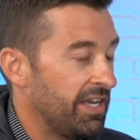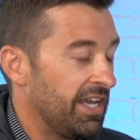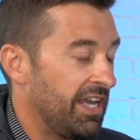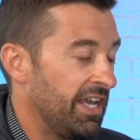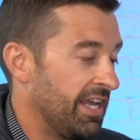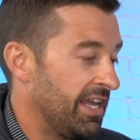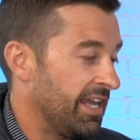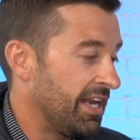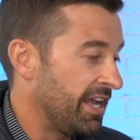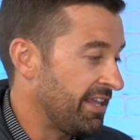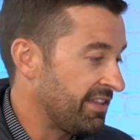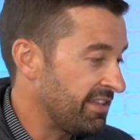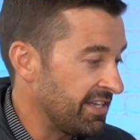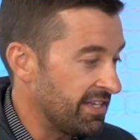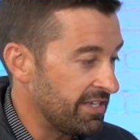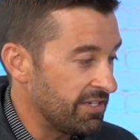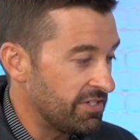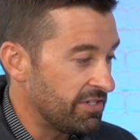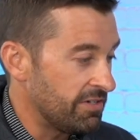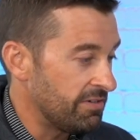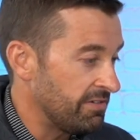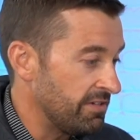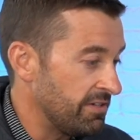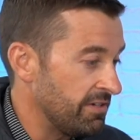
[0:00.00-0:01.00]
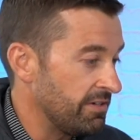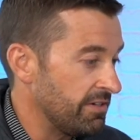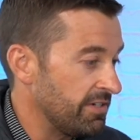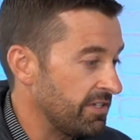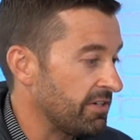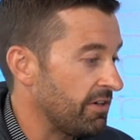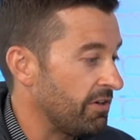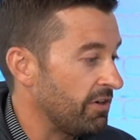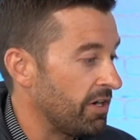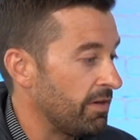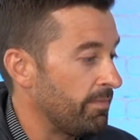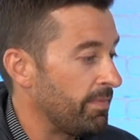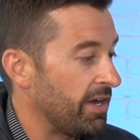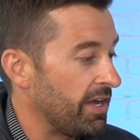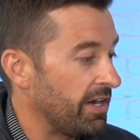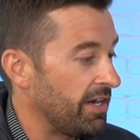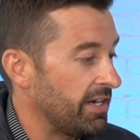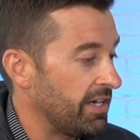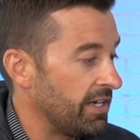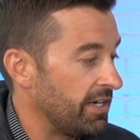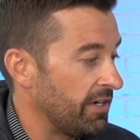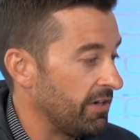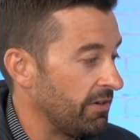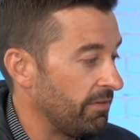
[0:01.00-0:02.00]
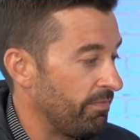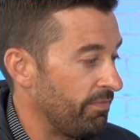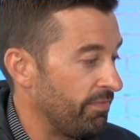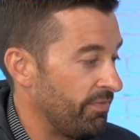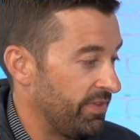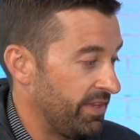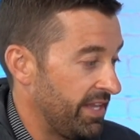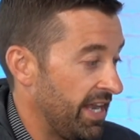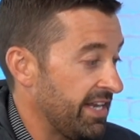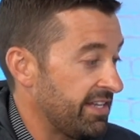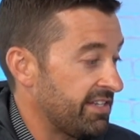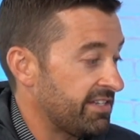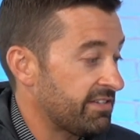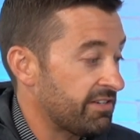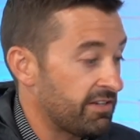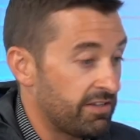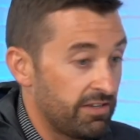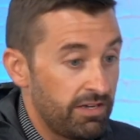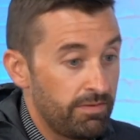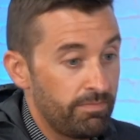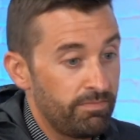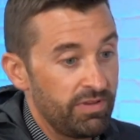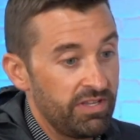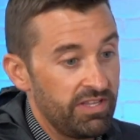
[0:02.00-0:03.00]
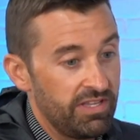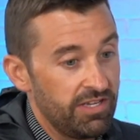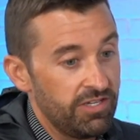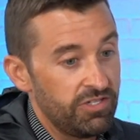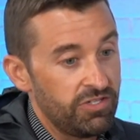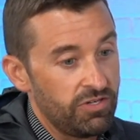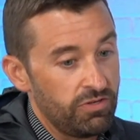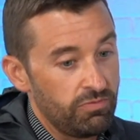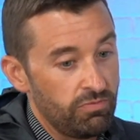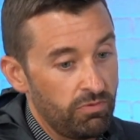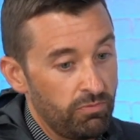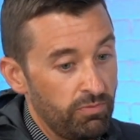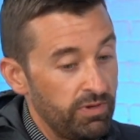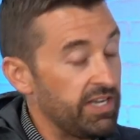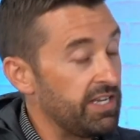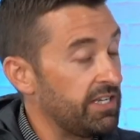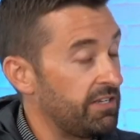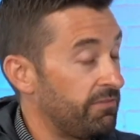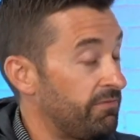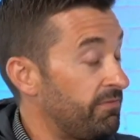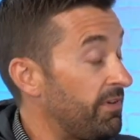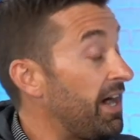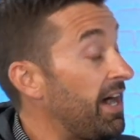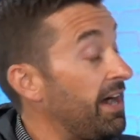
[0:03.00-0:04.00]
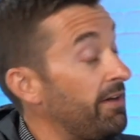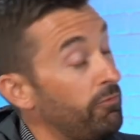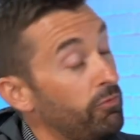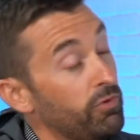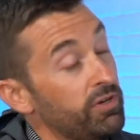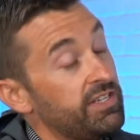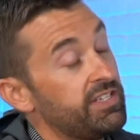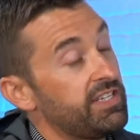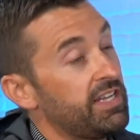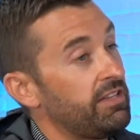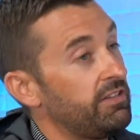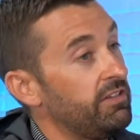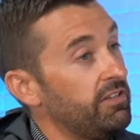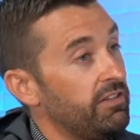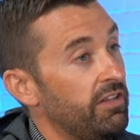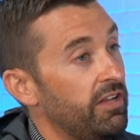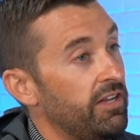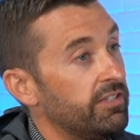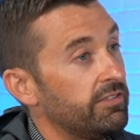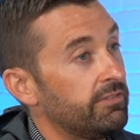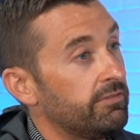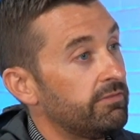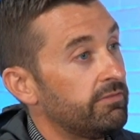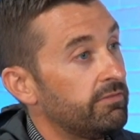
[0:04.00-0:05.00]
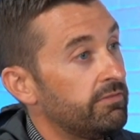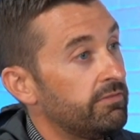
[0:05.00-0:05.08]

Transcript: And I think as you talk about in here, that's going to be the issue when we get to 5. What does that look like?